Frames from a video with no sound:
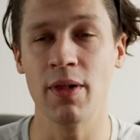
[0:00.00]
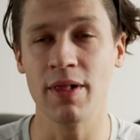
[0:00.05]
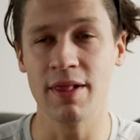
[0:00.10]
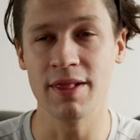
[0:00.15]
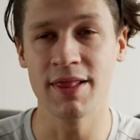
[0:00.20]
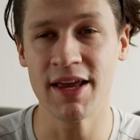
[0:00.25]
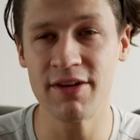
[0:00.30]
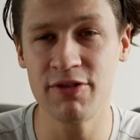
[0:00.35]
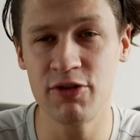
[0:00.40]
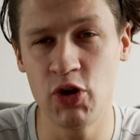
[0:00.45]

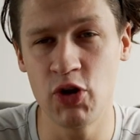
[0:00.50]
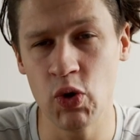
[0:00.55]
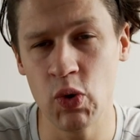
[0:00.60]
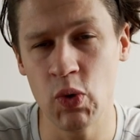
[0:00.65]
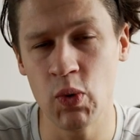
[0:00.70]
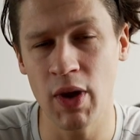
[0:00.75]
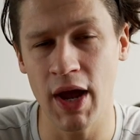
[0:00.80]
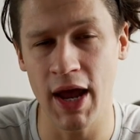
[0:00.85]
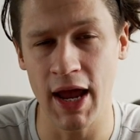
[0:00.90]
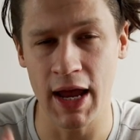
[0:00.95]
Let's
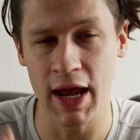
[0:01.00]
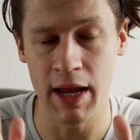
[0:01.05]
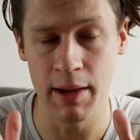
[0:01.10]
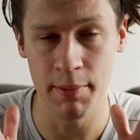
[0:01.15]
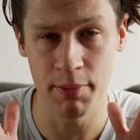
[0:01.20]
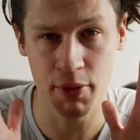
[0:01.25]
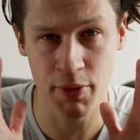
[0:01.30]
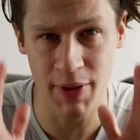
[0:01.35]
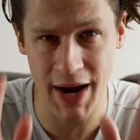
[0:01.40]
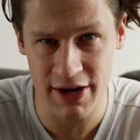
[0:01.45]
do a
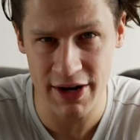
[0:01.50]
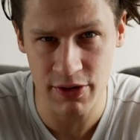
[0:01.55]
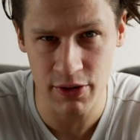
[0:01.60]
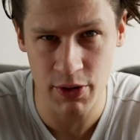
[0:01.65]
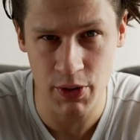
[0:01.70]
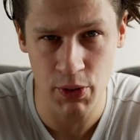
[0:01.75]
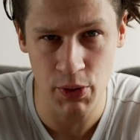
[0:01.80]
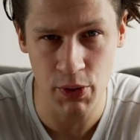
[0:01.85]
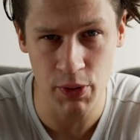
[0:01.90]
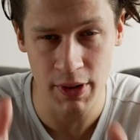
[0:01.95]

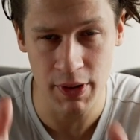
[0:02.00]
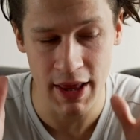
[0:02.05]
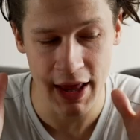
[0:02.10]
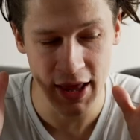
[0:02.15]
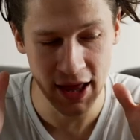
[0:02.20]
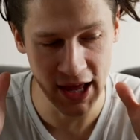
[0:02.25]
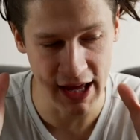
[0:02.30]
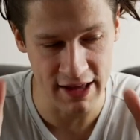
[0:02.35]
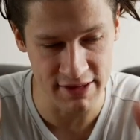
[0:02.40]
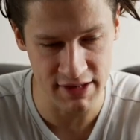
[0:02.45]
practical
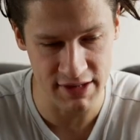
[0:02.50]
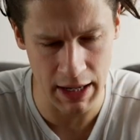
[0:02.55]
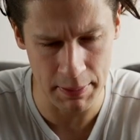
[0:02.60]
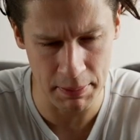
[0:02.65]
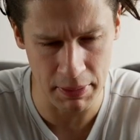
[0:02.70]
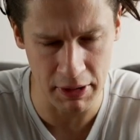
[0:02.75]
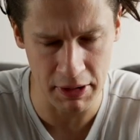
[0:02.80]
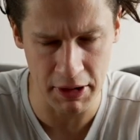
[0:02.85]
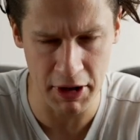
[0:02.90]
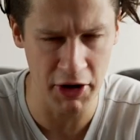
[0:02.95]

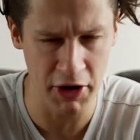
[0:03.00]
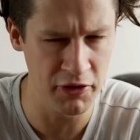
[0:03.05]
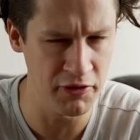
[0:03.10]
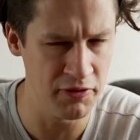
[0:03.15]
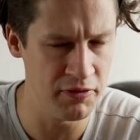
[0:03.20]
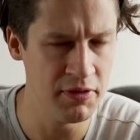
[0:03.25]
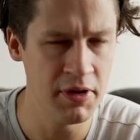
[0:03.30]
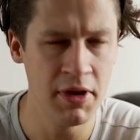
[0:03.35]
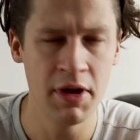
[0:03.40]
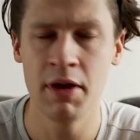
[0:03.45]
example
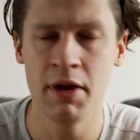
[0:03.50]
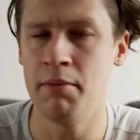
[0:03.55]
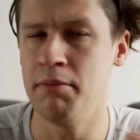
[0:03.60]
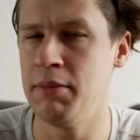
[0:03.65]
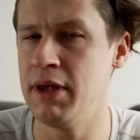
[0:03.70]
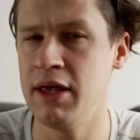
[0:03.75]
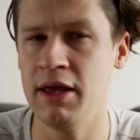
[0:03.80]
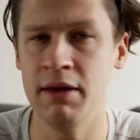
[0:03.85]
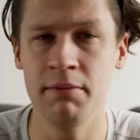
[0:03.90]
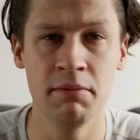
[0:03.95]
of
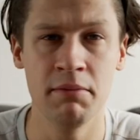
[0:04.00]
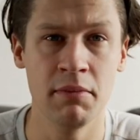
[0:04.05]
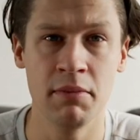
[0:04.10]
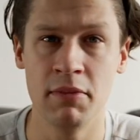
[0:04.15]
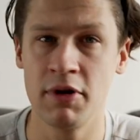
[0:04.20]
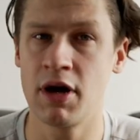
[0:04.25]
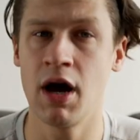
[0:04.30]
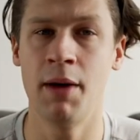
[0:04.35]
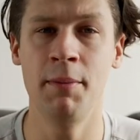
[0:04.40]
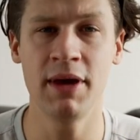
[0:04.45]
me
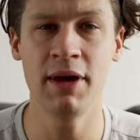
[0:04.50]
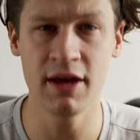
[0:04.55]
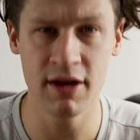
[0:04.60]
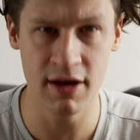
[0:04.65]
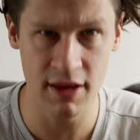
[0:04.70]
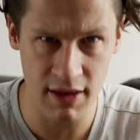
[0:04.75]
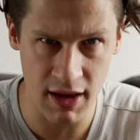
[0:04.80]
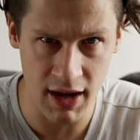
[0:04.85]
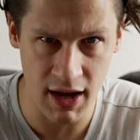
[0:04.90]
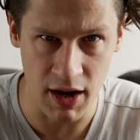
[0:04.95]
coming into
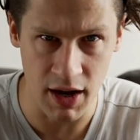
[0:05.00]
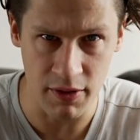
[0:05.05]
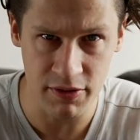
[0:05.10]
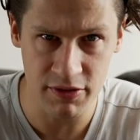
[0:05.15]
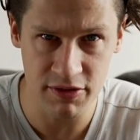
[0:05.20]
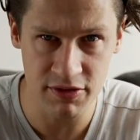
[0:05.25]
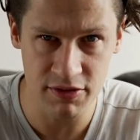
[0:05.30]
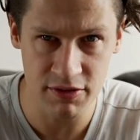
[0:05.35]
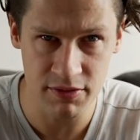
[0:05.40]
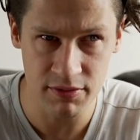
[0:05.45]
the
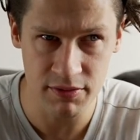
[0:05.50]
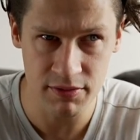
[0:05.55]
house.